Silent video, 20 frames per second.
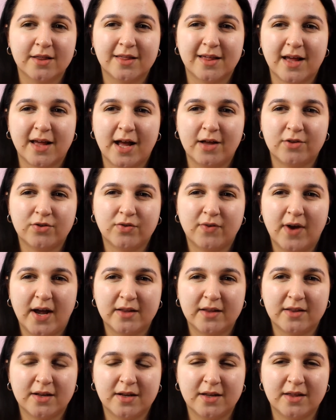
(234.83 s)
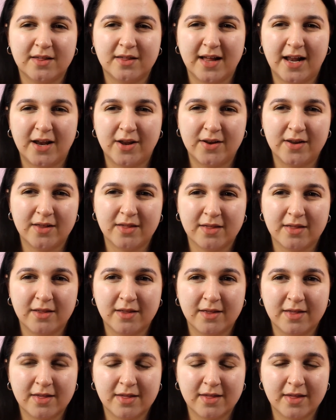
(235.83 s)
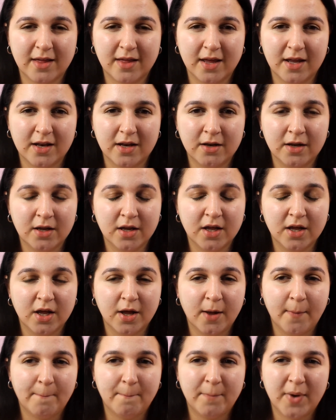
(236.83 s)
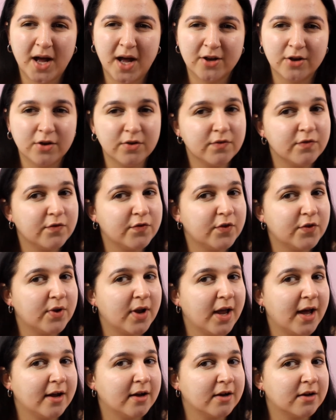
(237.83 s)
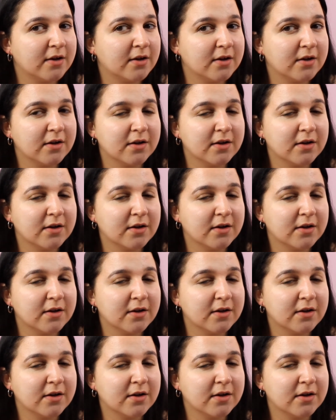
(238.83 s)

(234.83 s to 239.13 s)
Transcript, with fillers: to counteract any sallowness in your skin. But I don't feel like